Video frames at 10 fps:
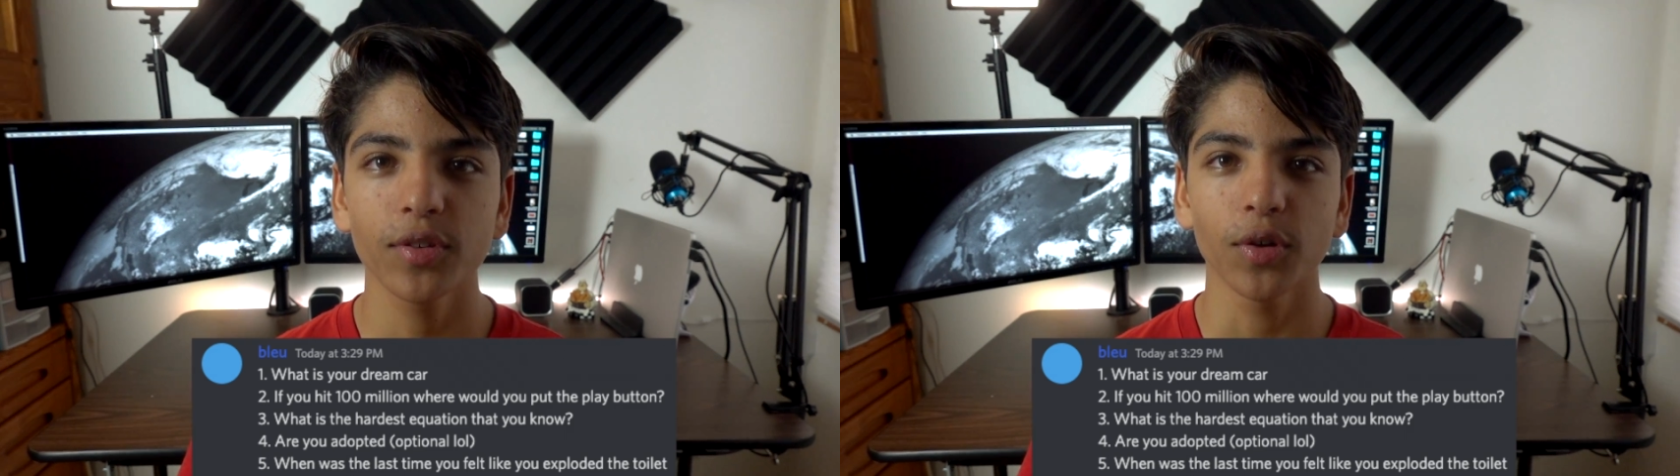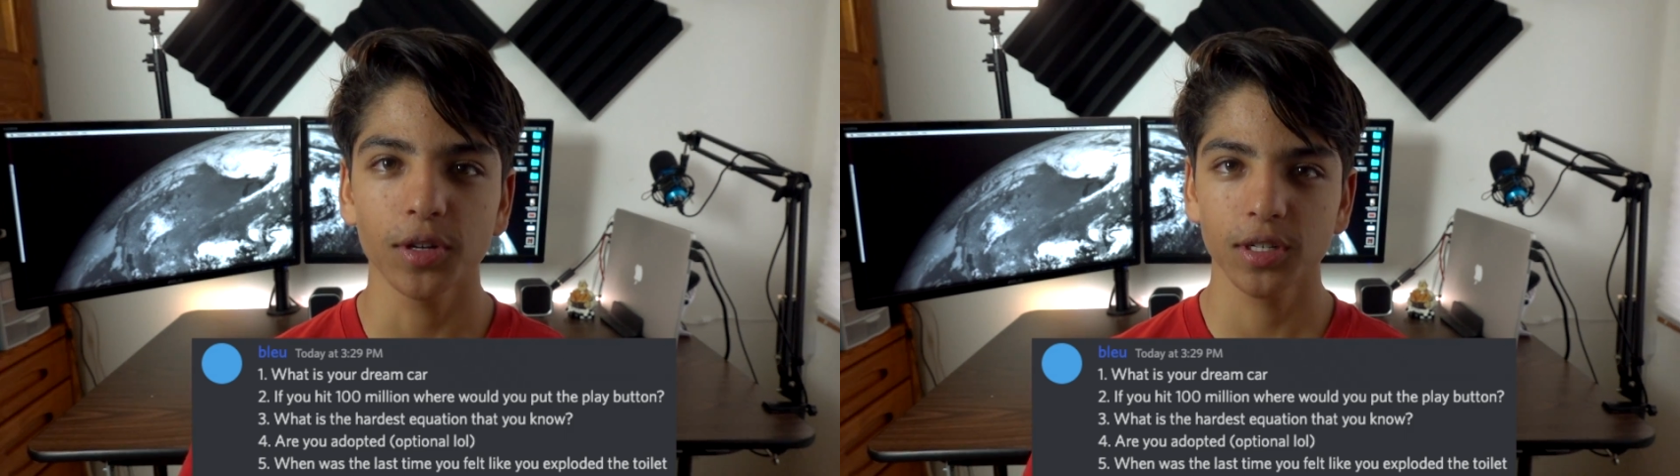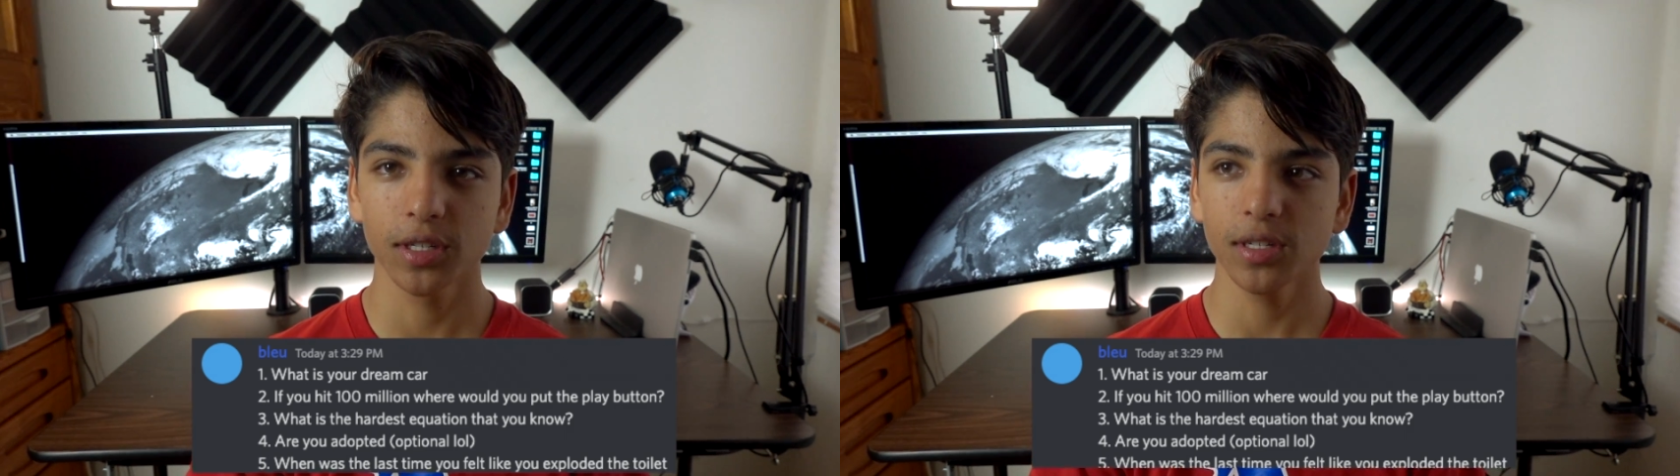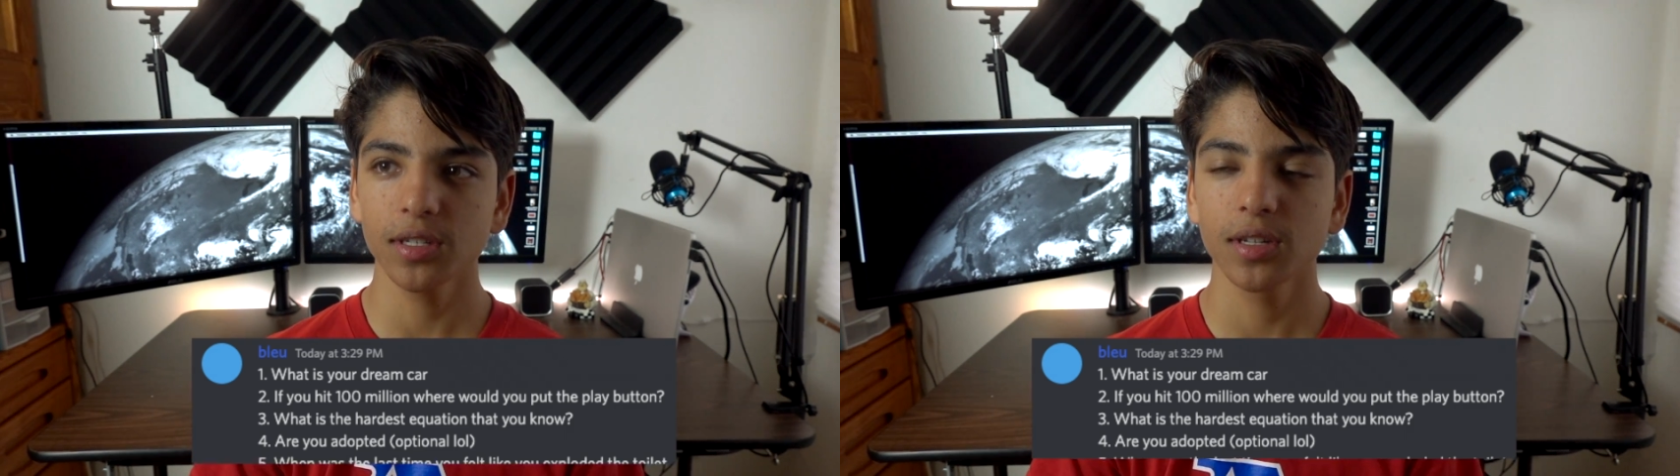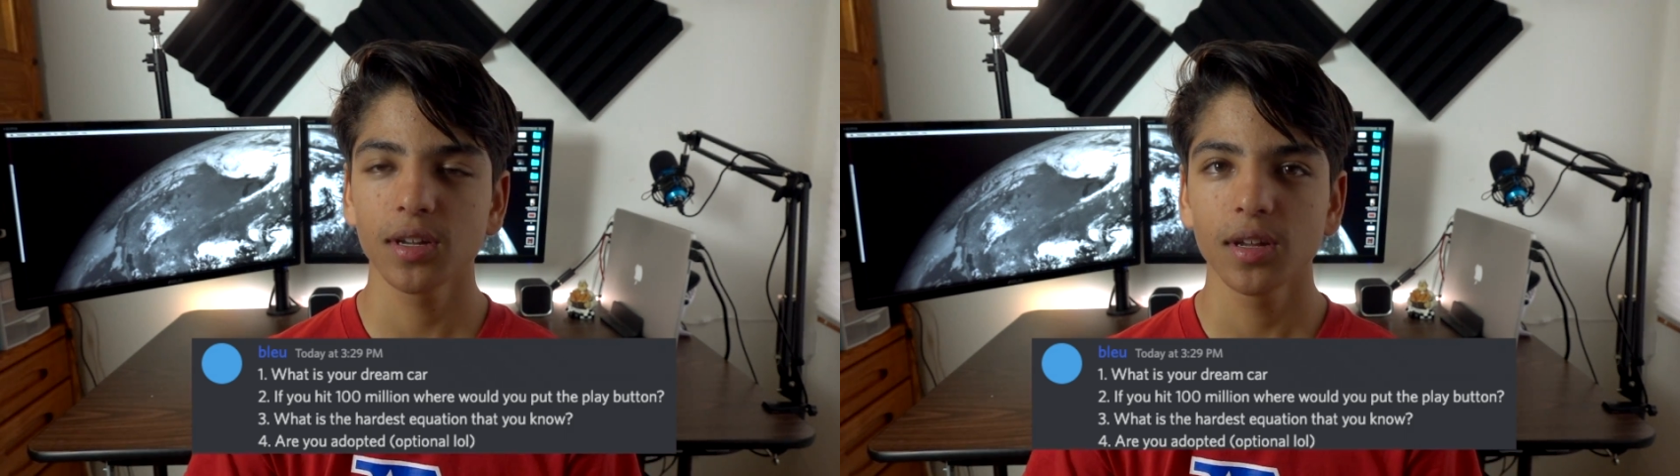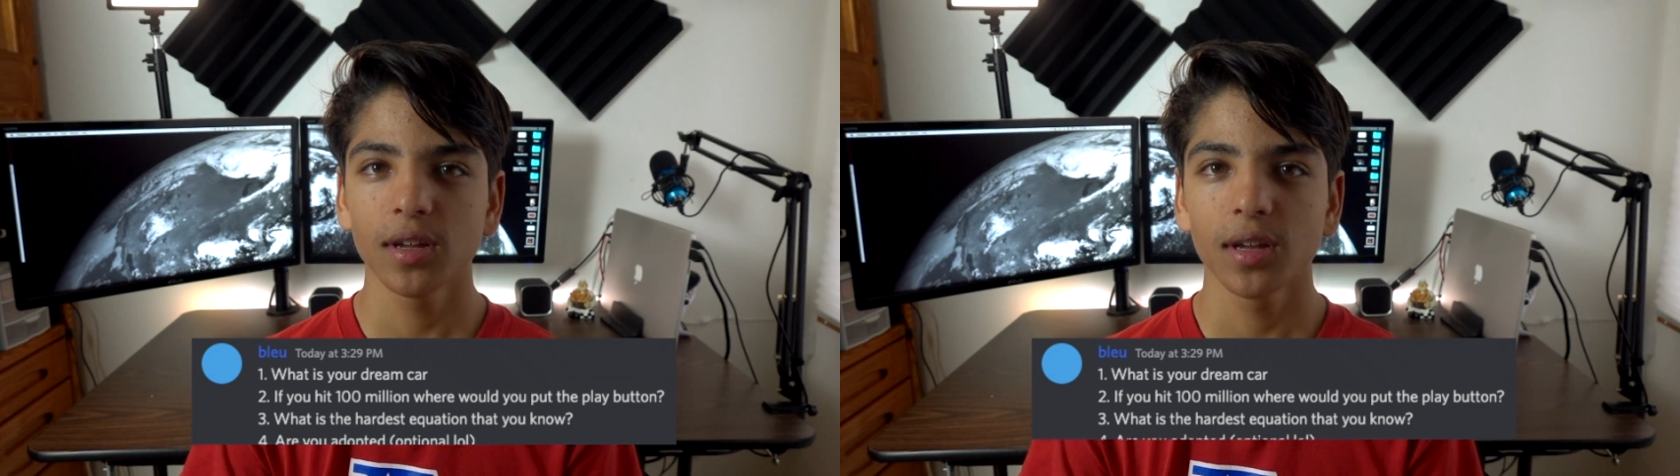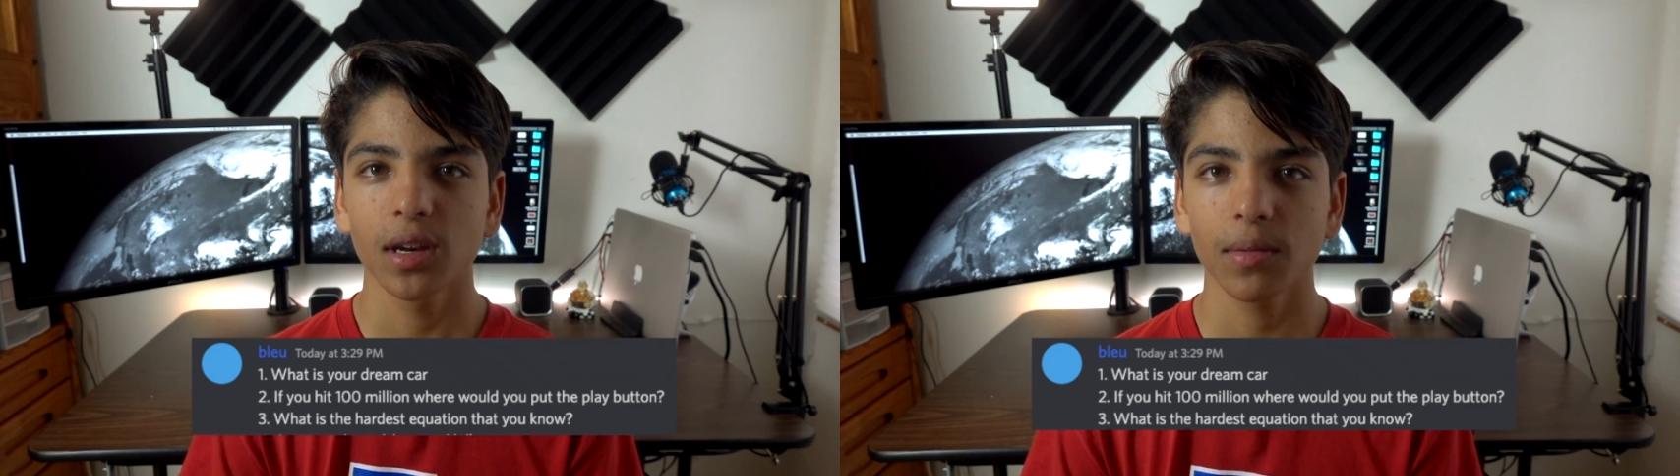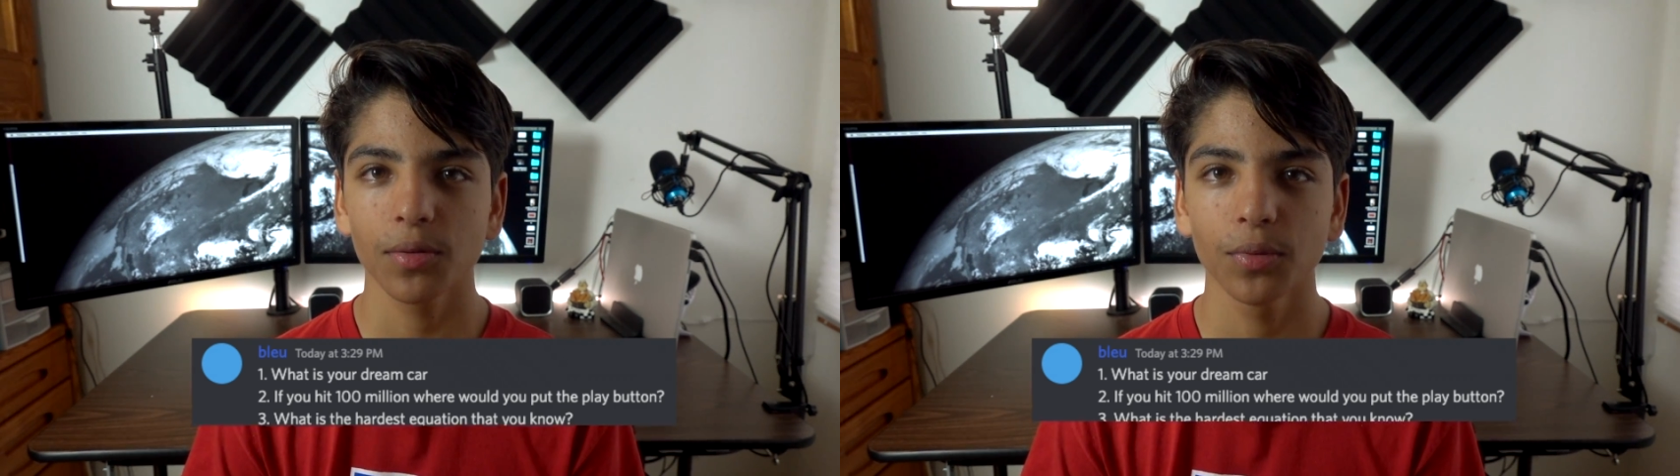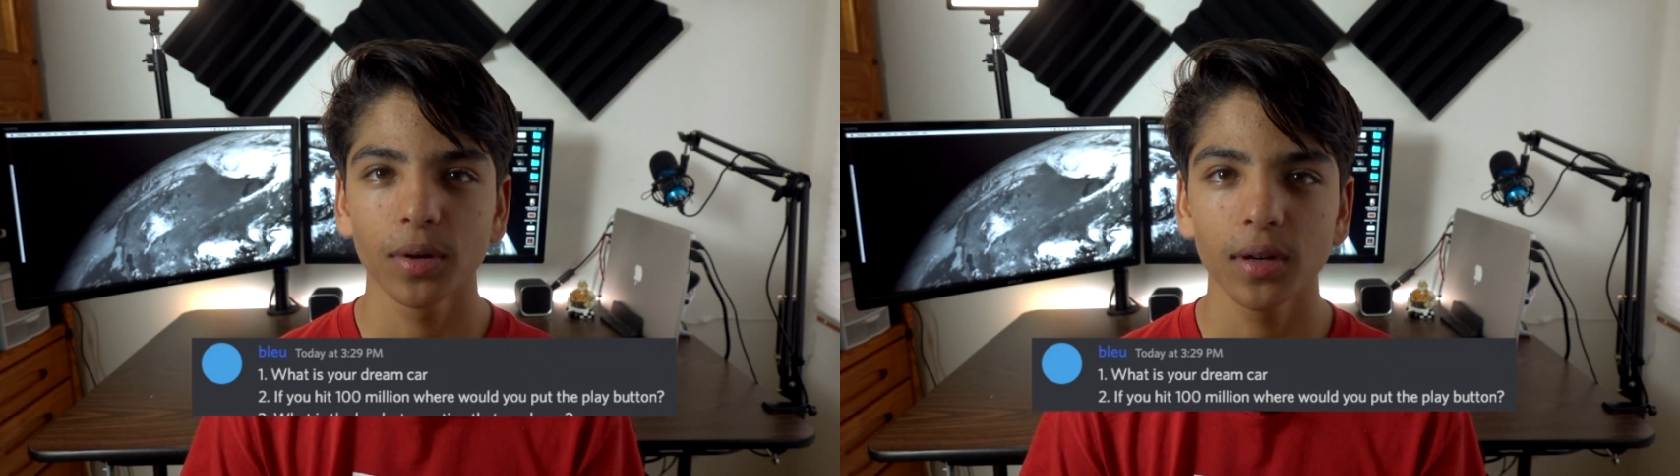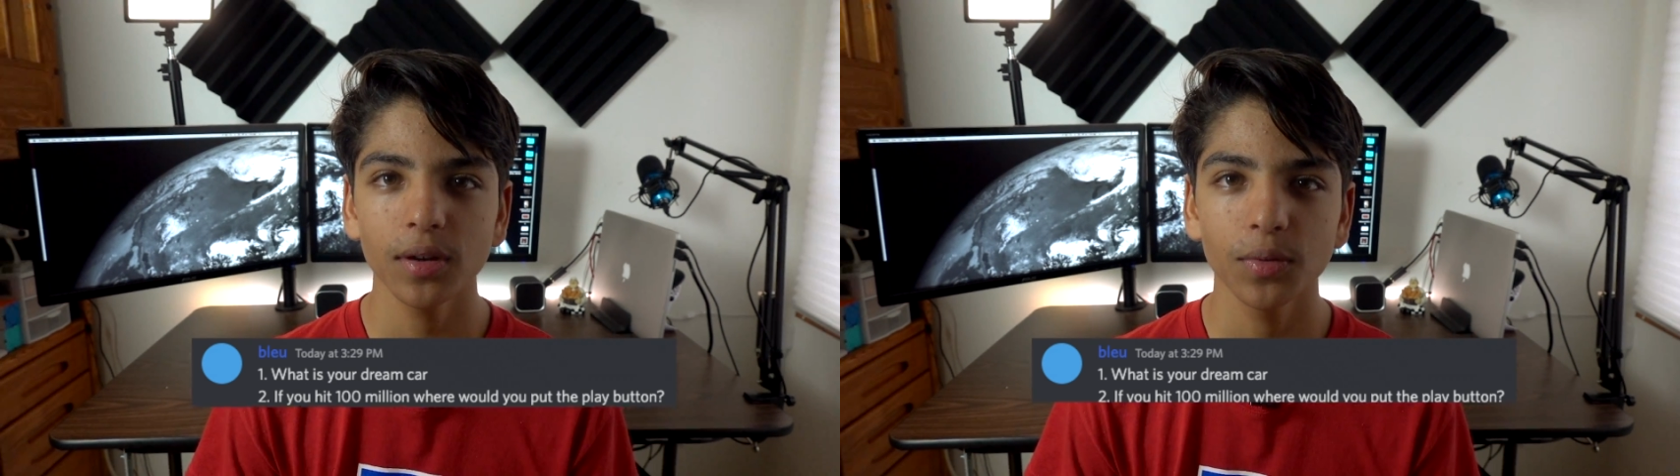questions. Number 1,